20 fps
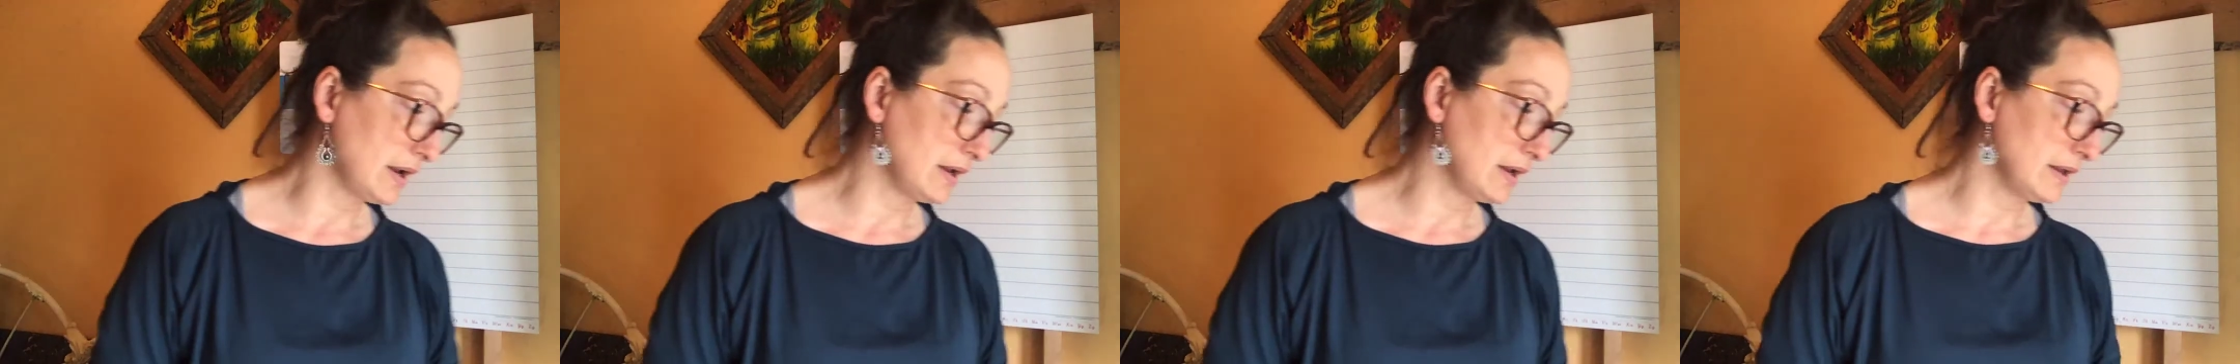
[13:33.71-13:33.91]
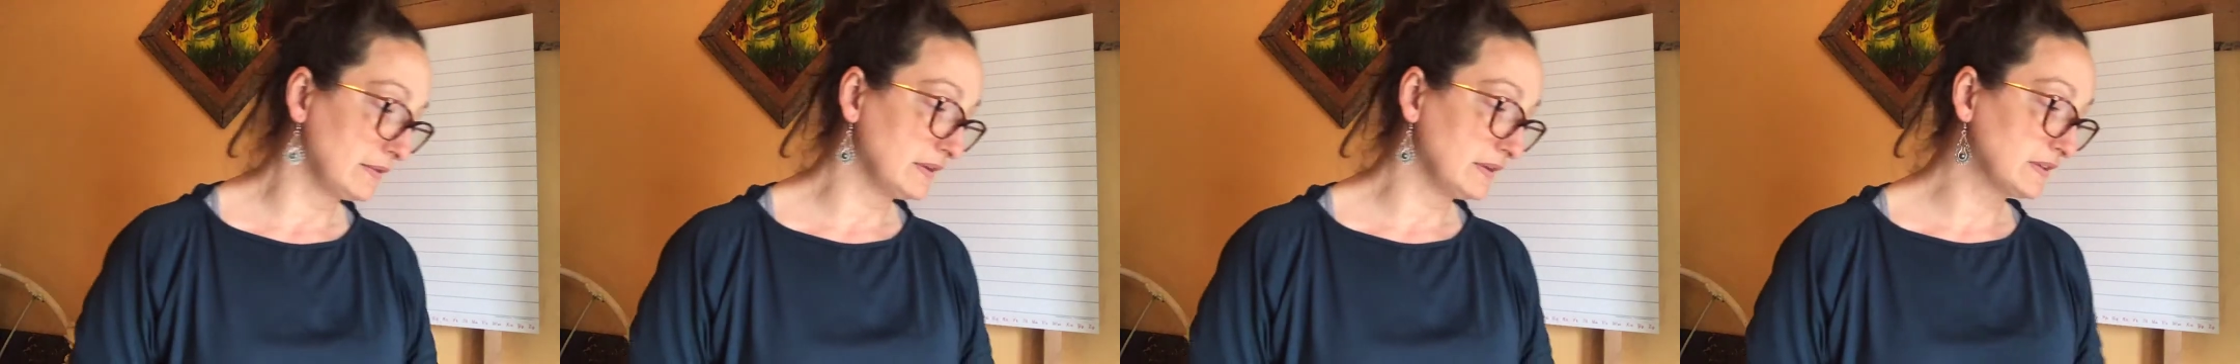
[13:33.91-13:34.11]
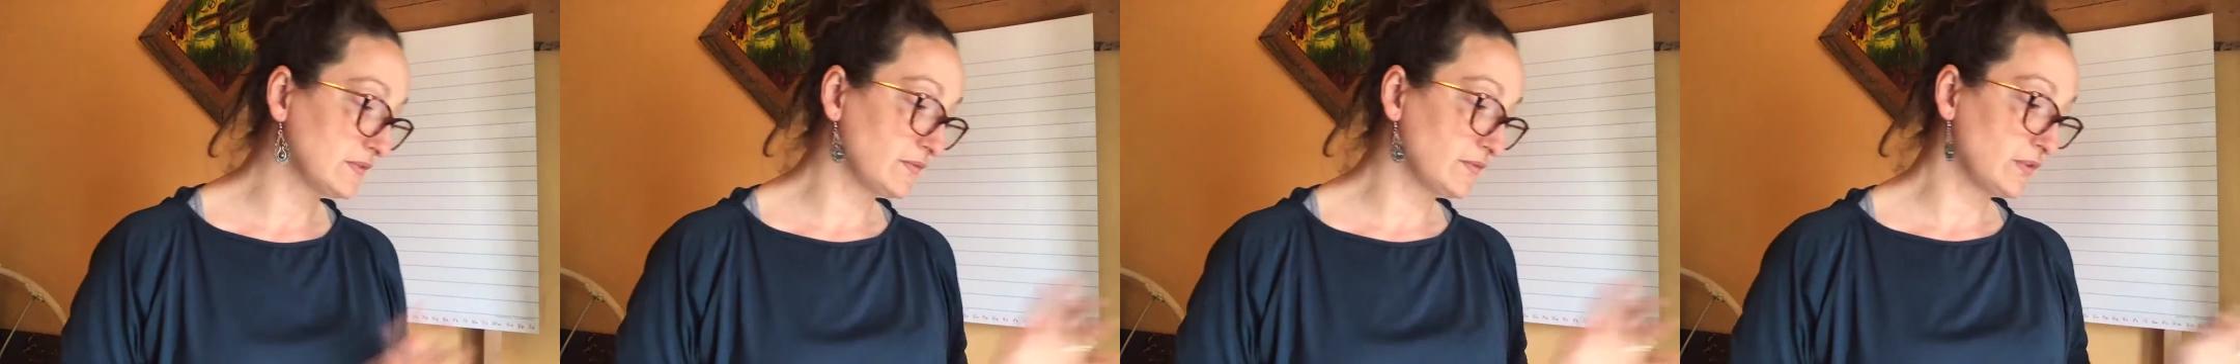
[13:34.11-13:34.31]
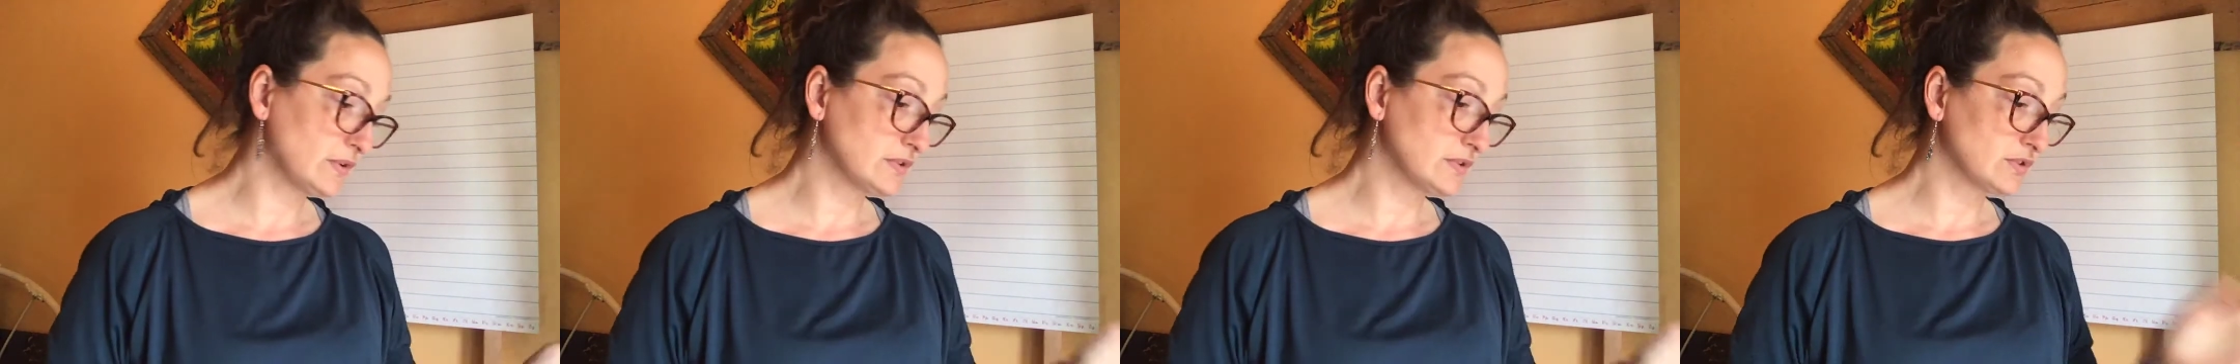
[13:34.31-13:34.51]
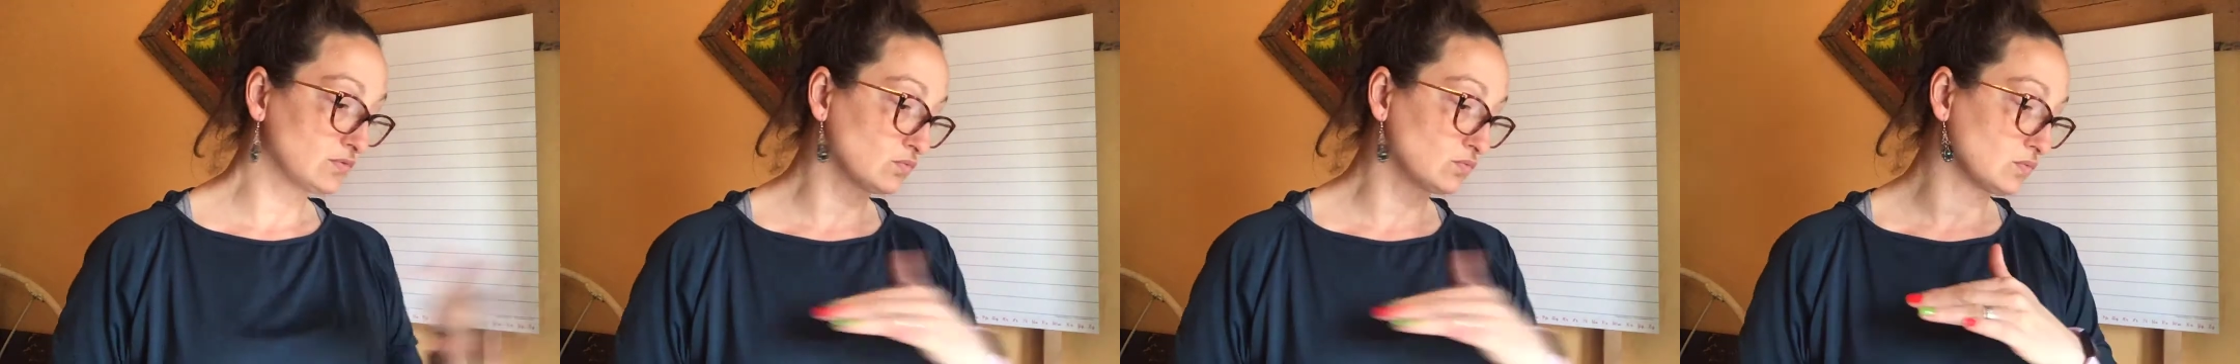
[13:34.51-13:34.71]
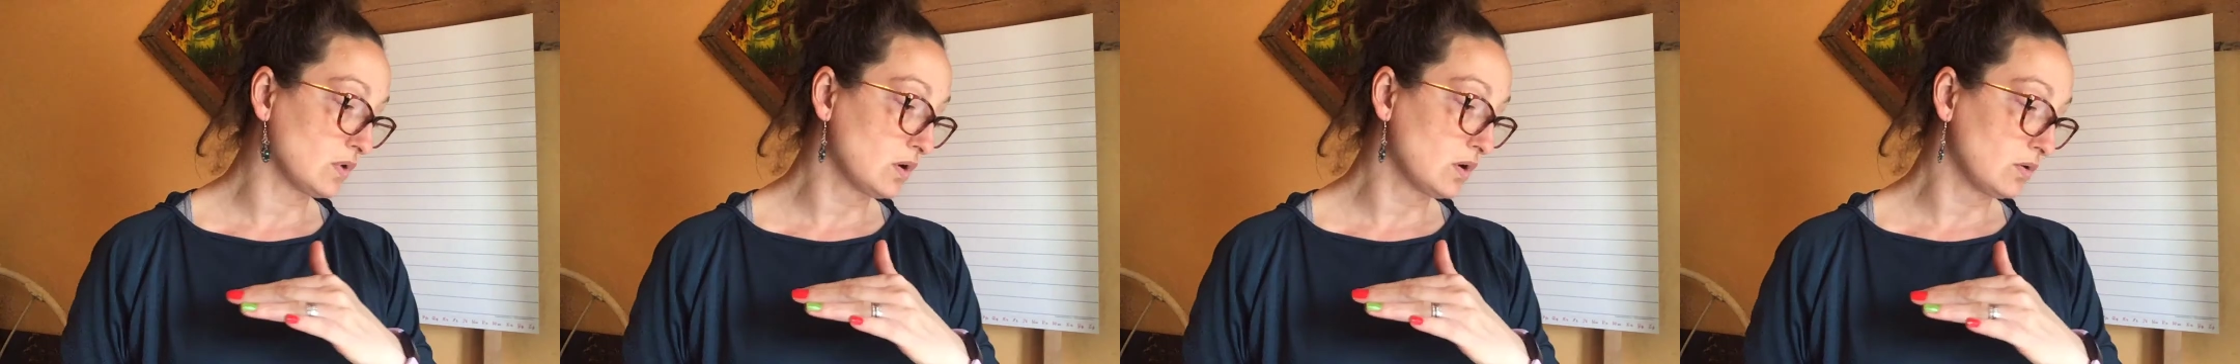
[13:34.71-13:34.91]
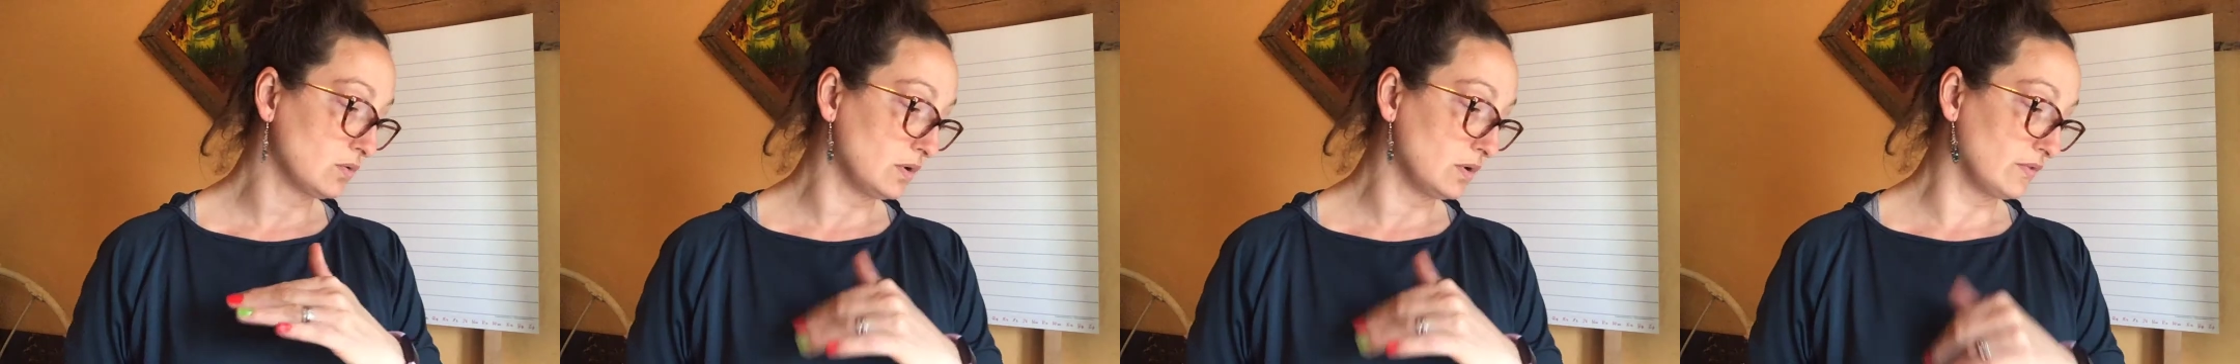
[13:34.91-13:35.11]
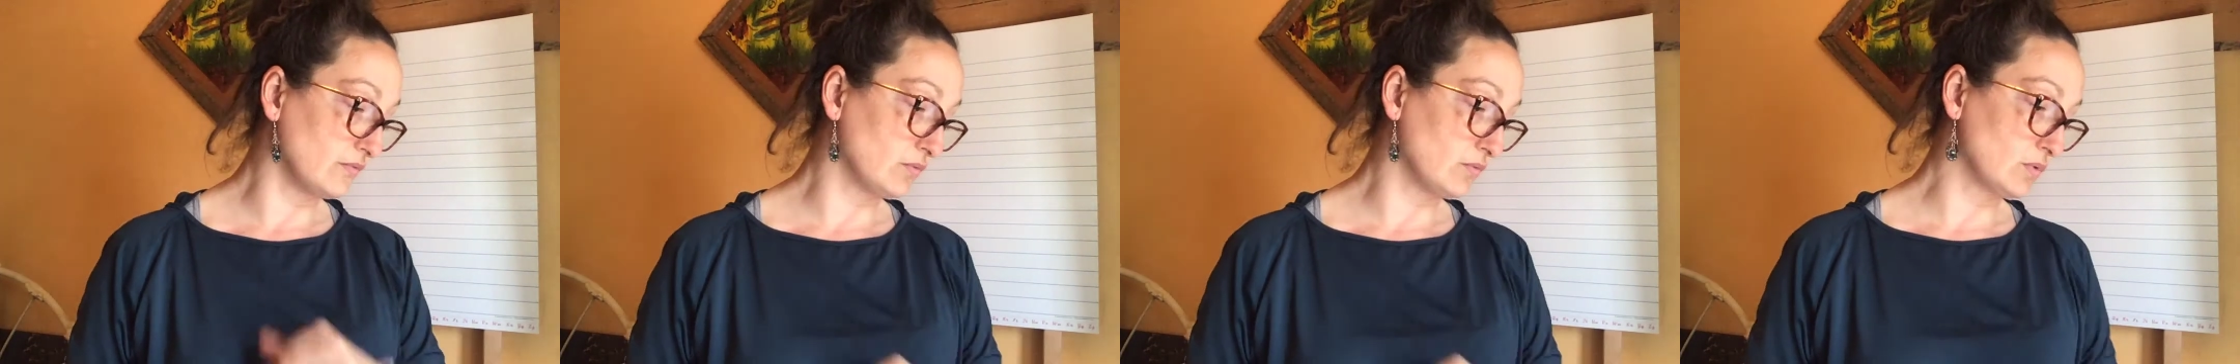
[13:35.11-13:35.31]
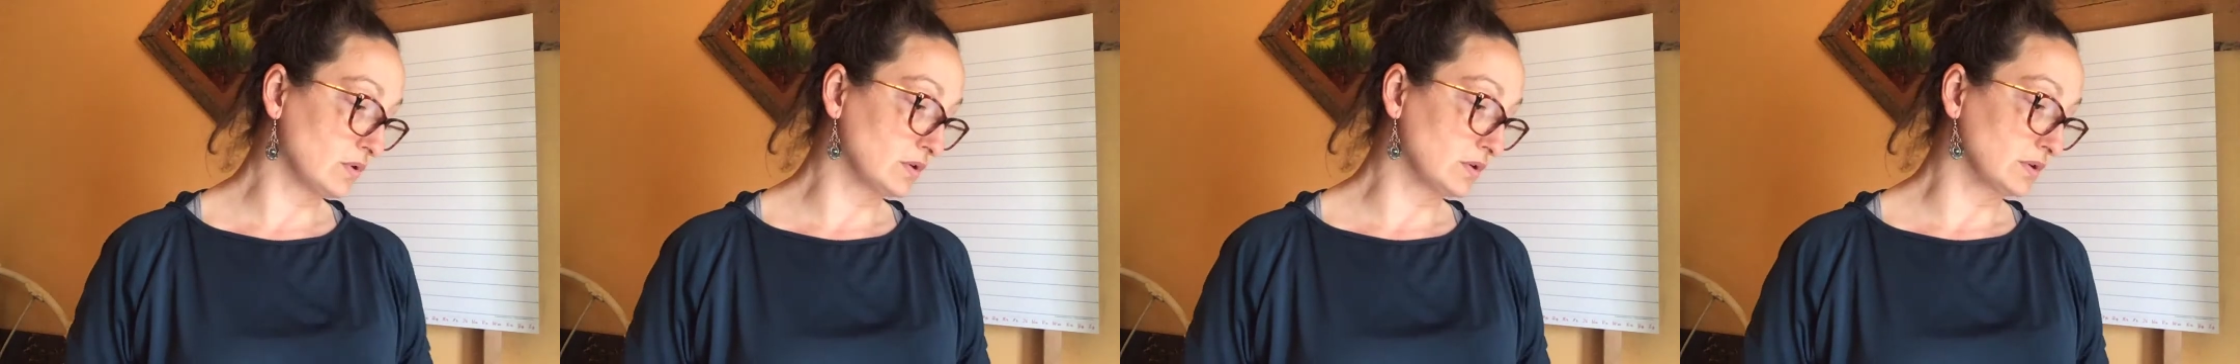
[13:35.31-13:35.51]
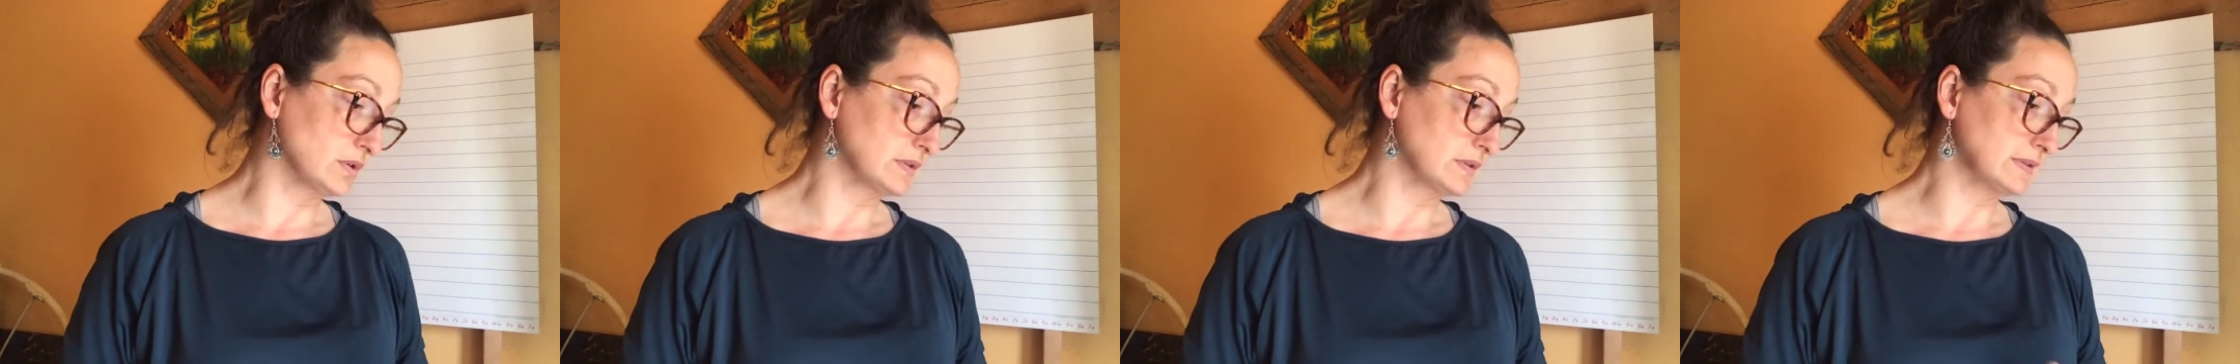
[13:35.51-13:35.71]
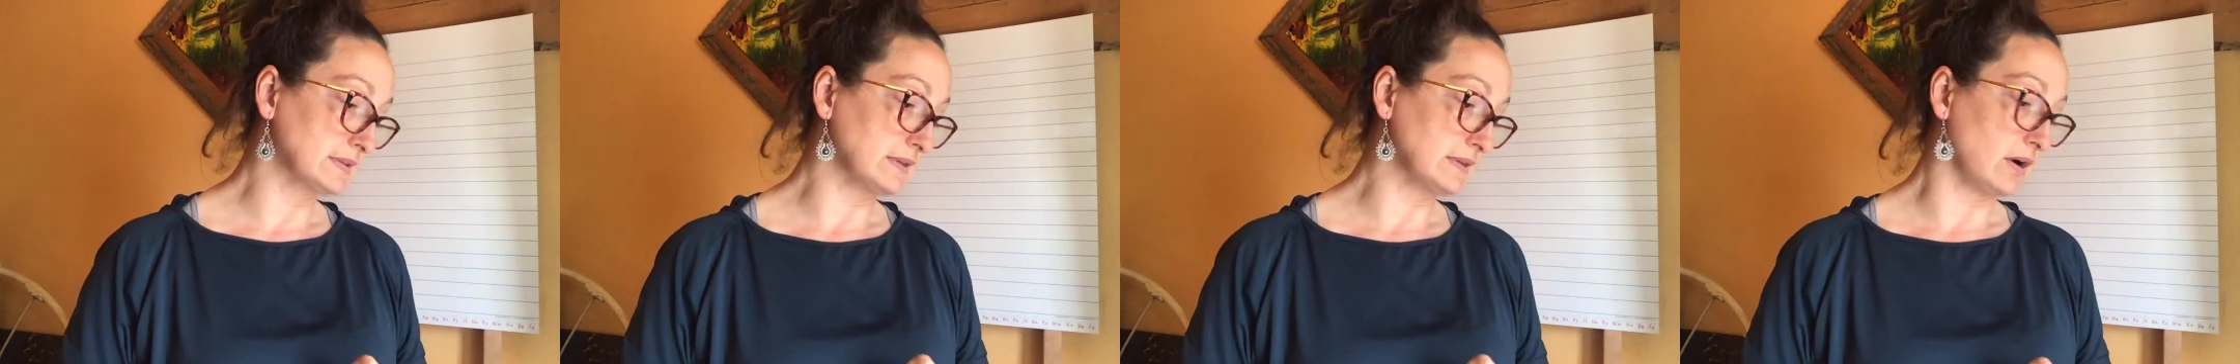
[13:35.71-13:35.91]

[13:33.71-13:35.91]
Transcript: and this first row of words